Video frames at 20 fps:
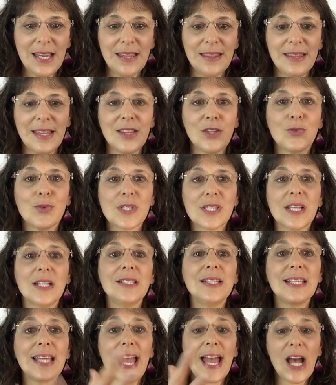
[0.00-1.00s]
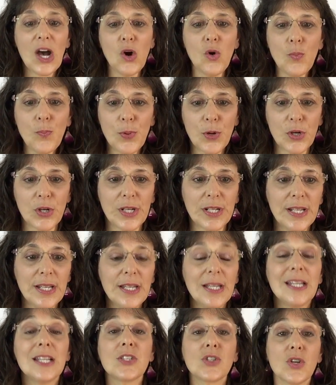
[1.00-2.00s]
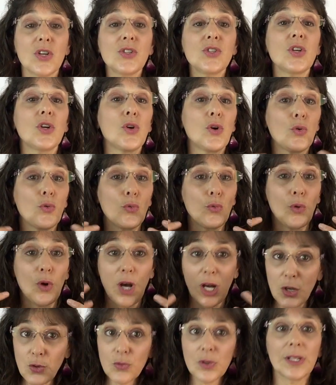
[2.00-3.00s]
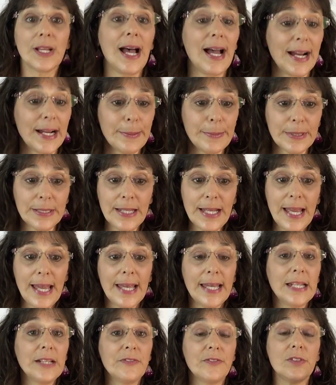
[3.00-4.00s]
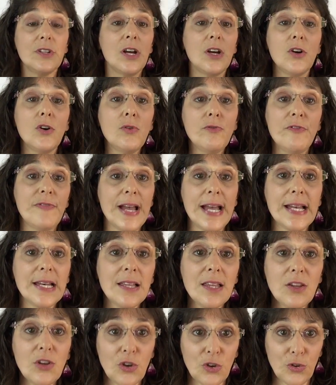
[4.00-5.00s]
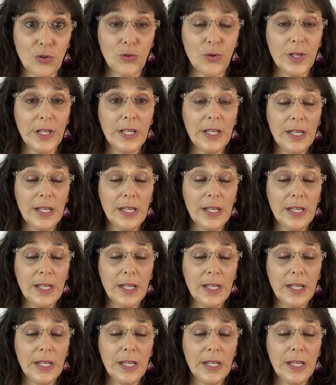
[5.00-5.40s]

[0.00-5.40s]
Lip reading: then the resulting output is also unreliable and of no value.